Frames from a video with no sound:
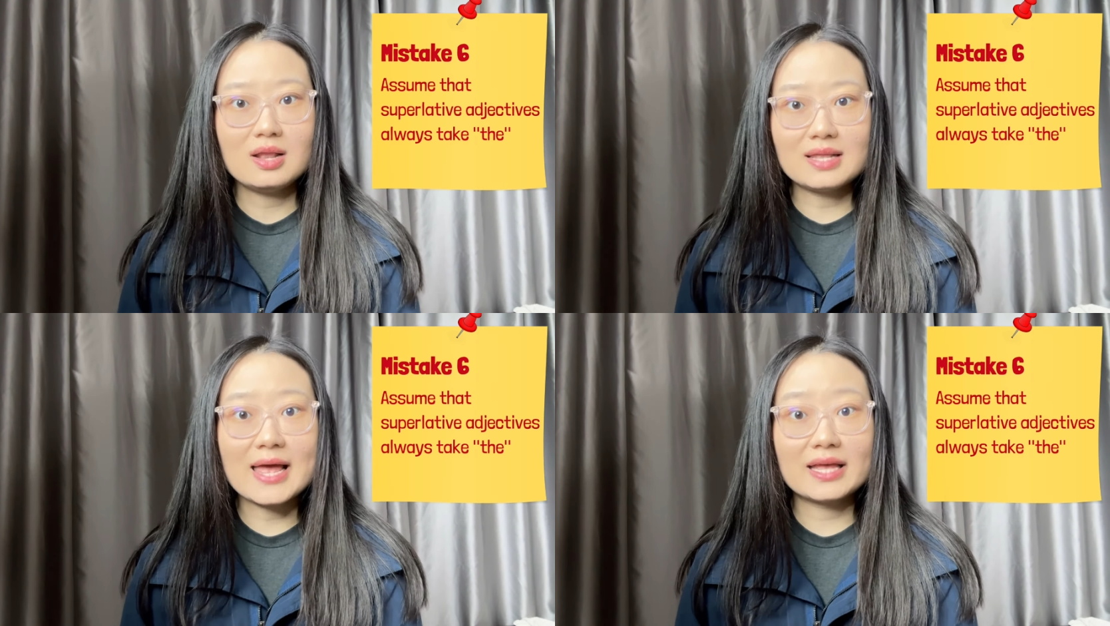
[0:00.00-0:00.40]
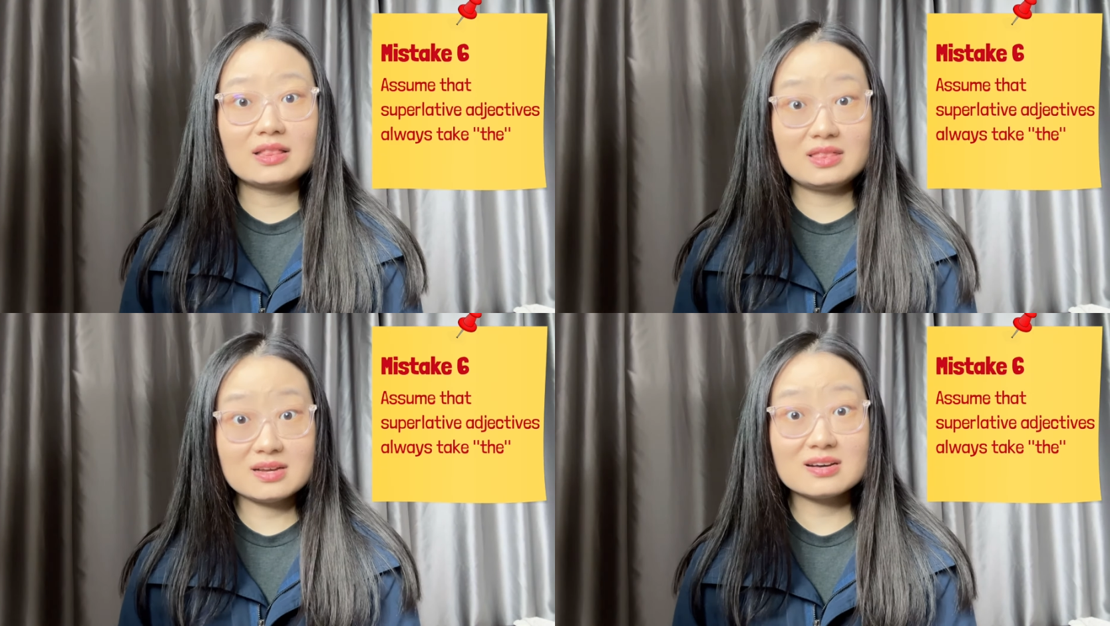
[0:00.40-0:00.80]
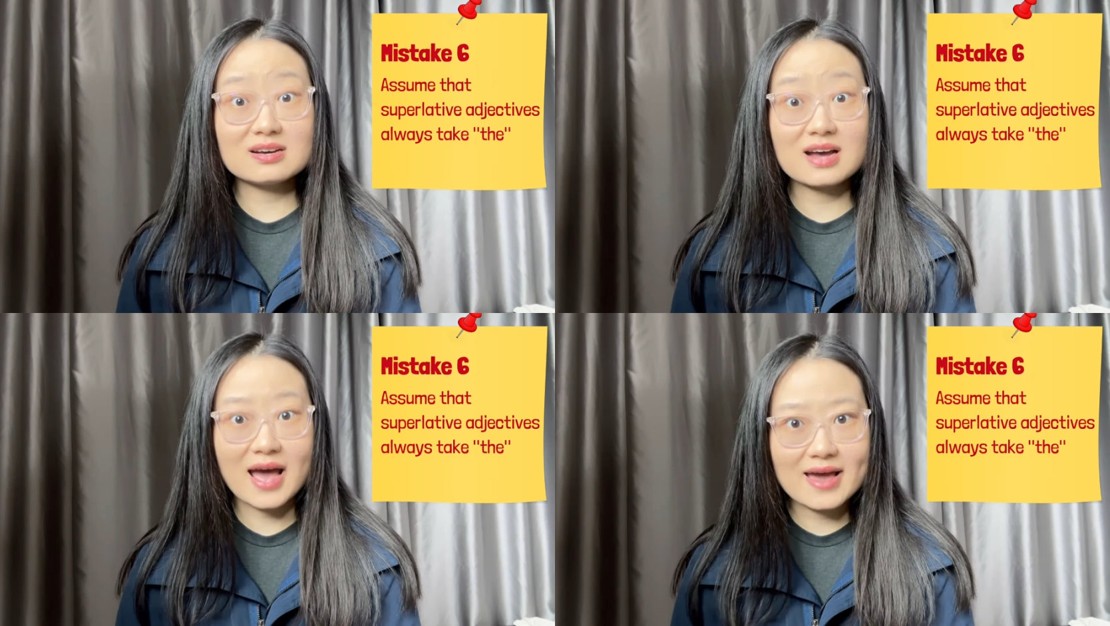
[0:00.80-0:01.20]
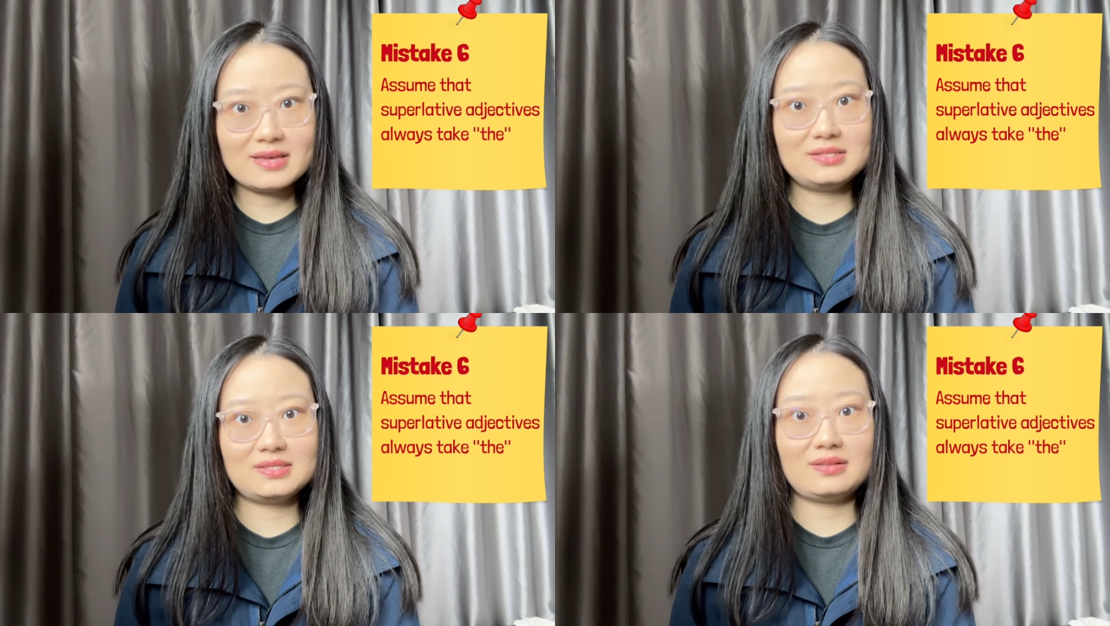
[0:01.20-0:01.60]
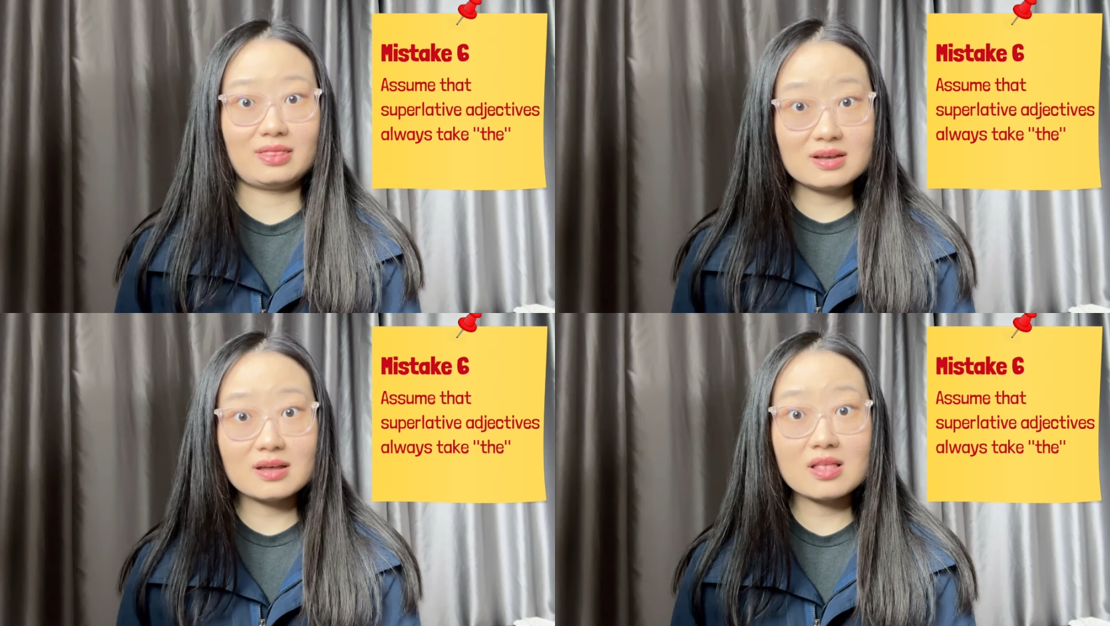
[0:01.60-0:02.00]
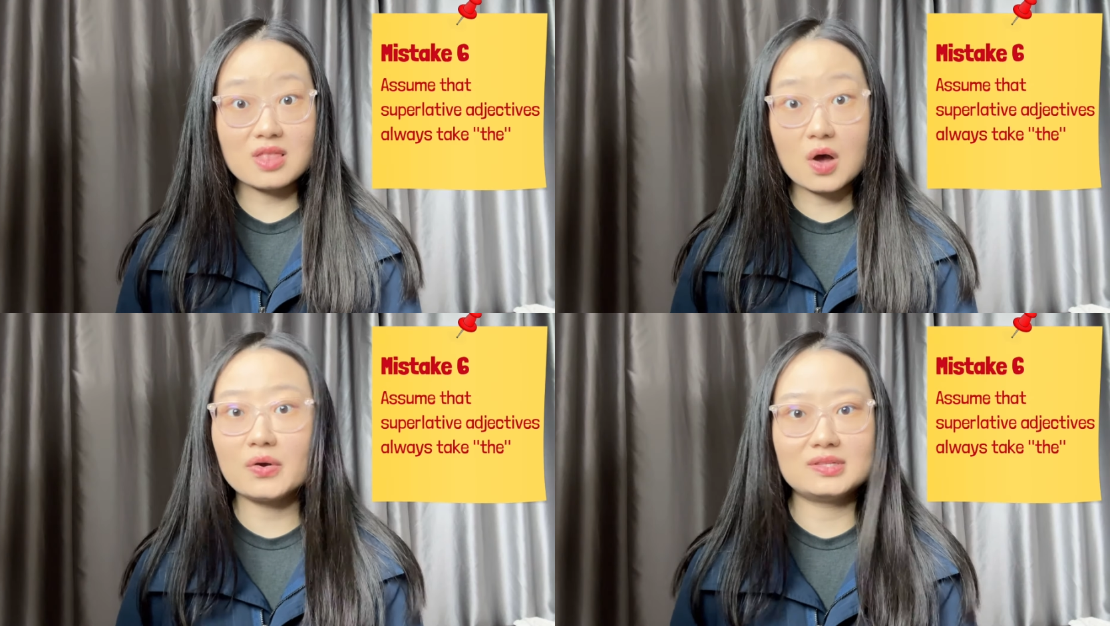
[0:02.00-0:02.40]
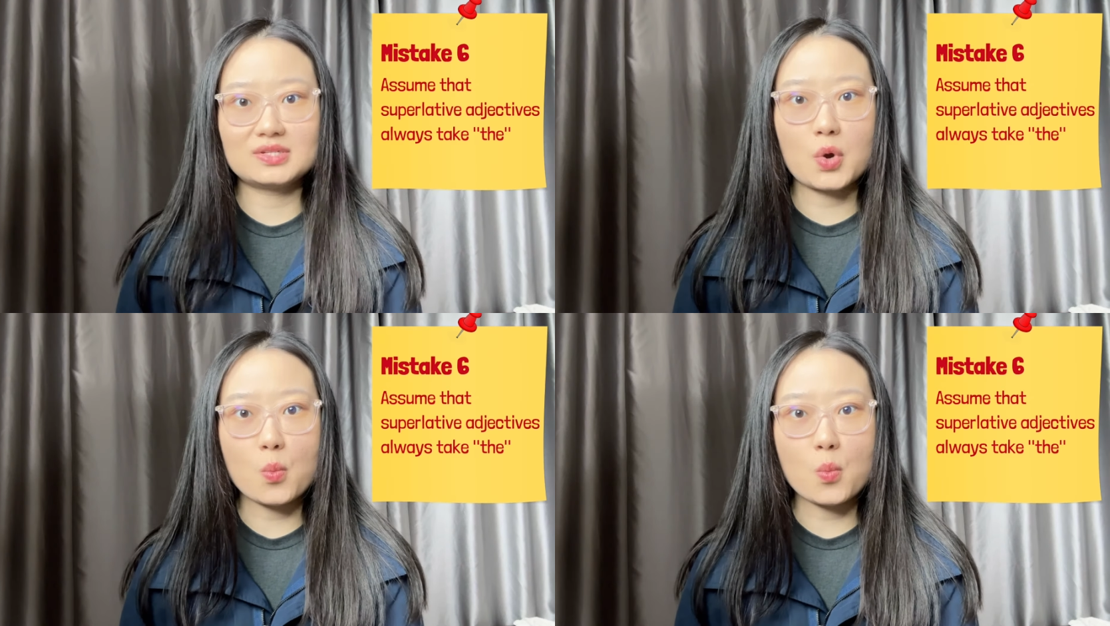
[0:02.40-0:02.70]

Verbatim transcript: like the highest, the lowest.